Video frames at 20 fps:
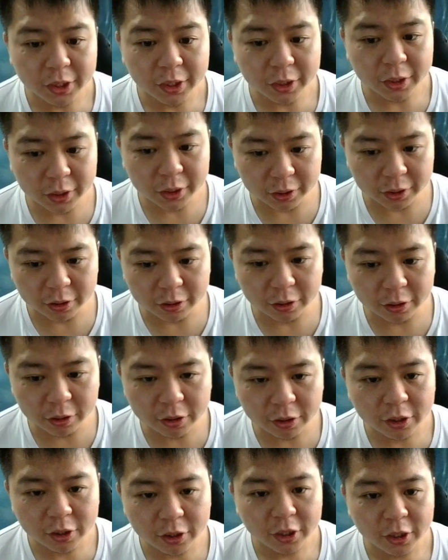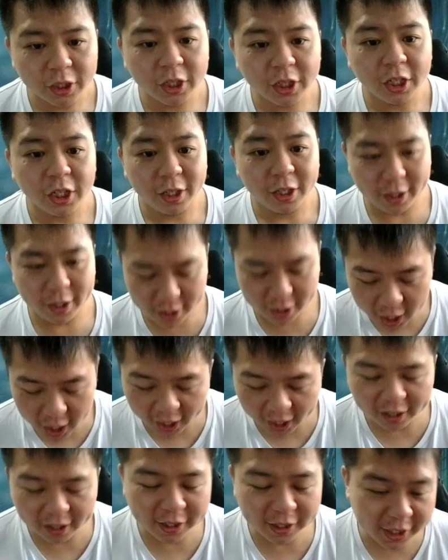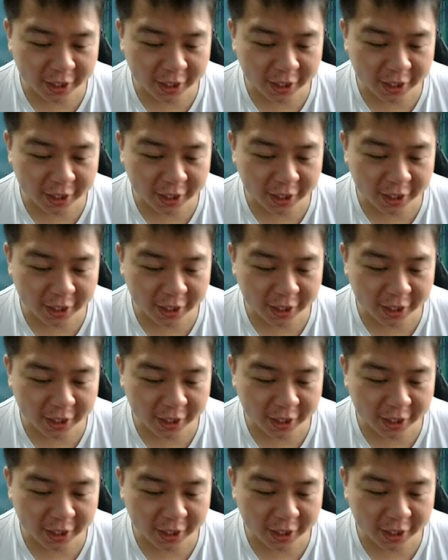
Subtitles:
So yeah,